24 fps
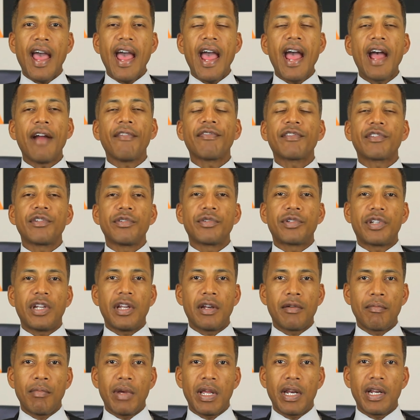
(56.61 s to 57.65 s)
After
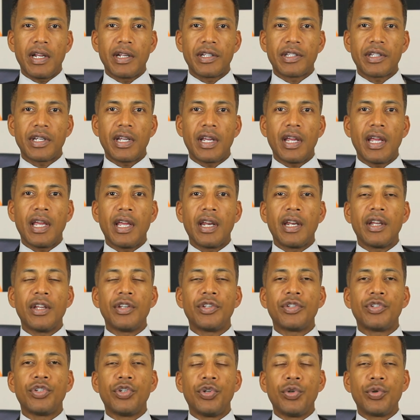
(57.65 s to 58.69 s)
ten minutes, it
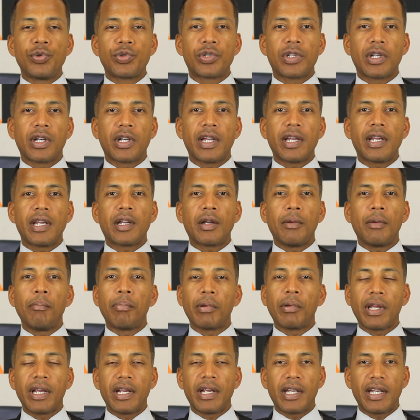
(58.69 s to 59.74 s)
is usually
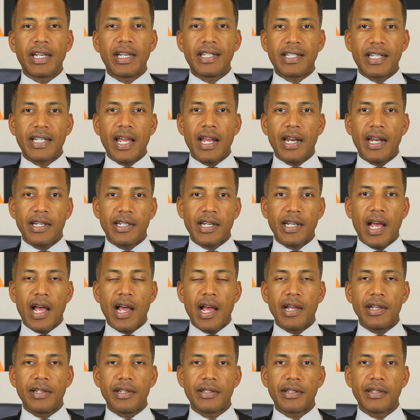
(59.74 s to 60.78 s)
completely
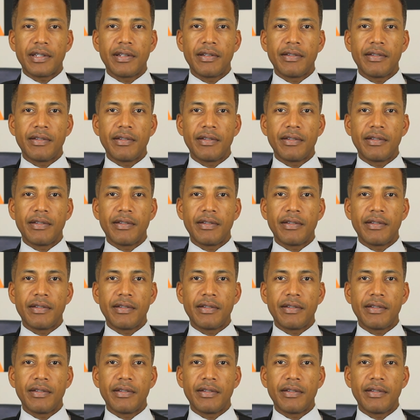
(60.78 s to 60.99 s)
sanitized.